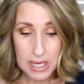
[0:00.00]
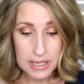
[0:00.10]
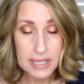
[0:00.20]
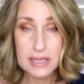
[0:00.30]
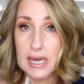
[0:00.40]

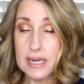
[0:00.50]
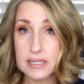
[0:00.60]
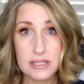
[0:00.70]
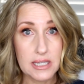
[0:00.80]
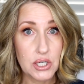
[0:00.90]
I like the
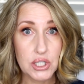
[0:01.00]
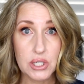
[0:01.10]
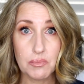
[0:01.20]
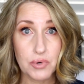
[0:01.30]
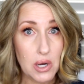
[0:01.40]

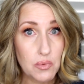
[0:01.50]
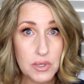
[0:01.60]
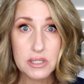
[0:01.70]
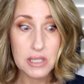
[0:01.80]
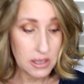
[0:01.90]
Anastasia Brow
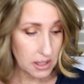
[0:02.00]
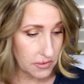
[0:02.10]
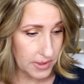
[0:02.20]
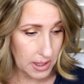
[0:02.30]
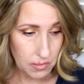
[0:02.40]
Wiz. I
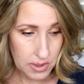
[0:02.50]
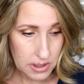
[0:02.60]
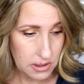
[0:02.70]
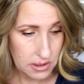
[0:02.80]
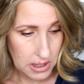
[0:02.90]
love that
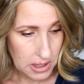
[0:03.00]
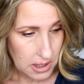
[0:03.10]
one.